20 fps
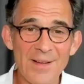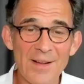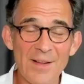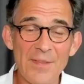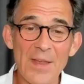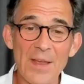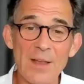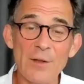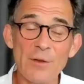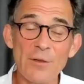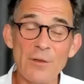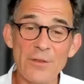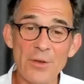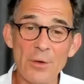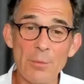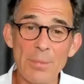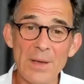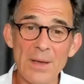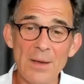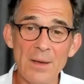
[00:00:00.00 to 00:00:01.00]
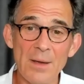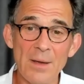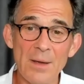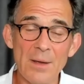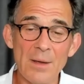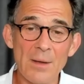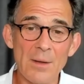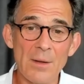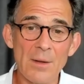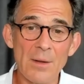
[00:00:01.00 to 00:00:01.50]
can still be
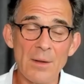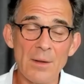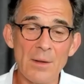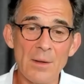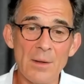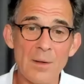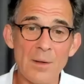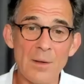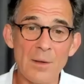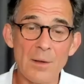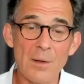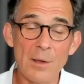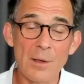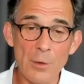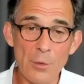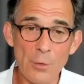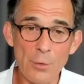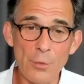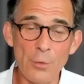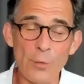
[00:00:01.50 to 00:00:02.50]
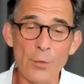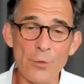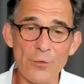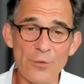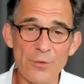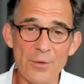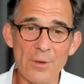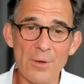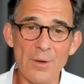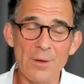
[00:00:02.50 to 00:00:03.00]

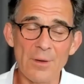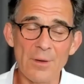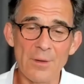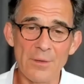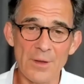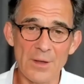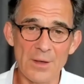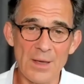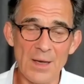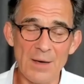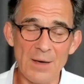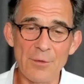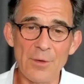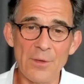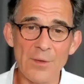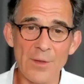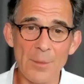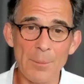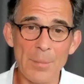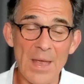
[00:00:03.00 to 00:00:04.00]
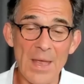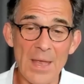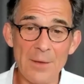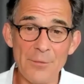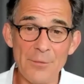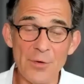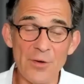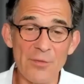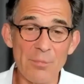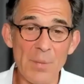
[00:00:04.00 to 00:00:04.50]
laws that govern the
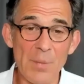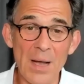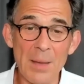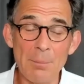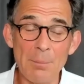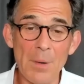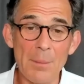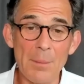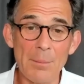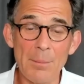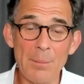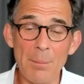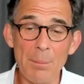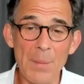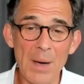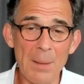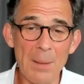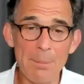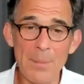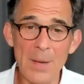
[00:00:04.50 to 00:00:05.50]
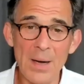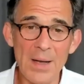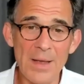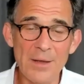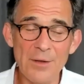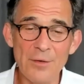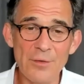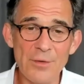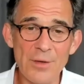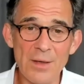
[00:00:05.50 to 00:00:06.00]
behavior of mind.
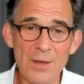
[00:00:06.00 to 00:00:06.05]
Mind